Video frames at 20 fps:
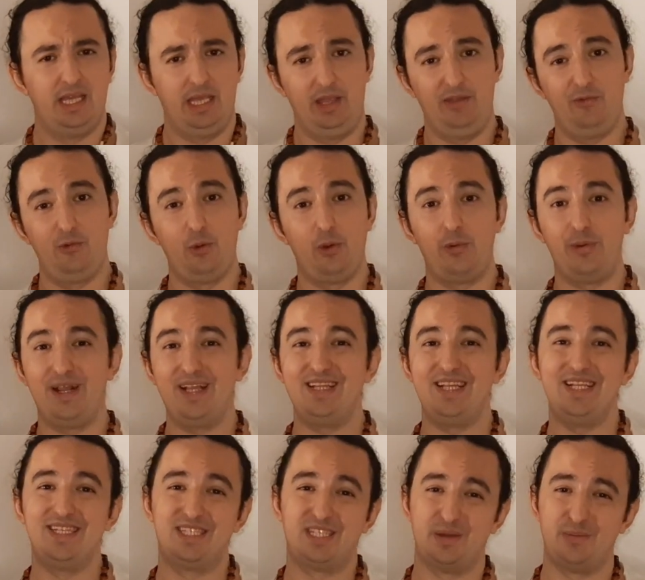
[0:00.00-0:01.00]
If you already
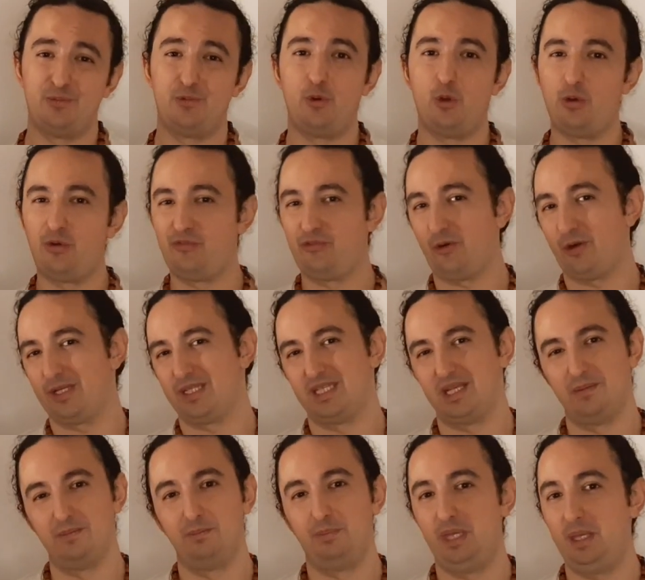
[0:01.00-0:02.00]
did some wrong for
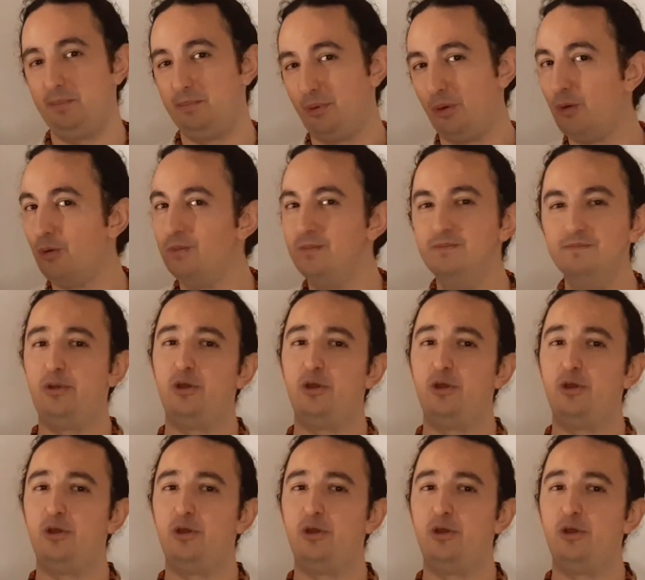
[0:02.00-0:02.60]
some people,